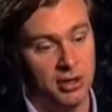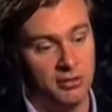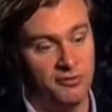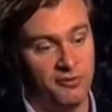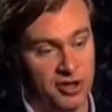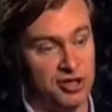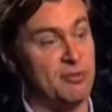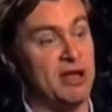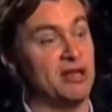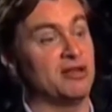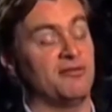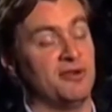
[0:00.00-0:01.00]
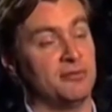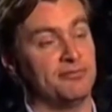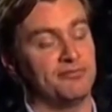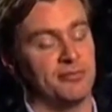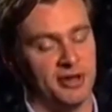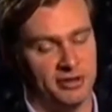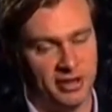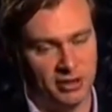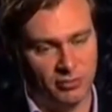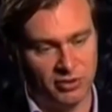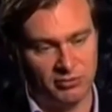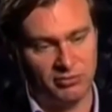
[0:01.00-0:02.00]
finish making the film. And then
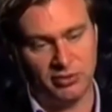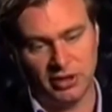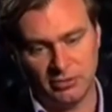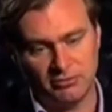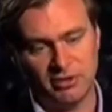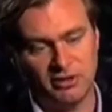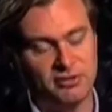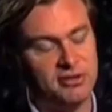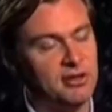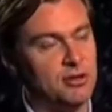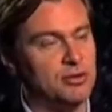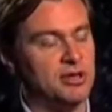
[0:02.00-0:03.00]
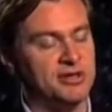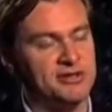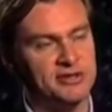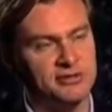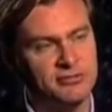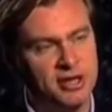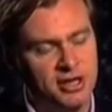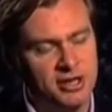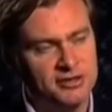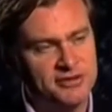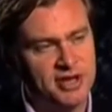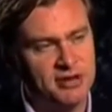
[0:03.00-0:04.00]
we give it to the audience and
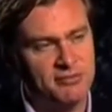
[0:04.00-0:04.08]
say,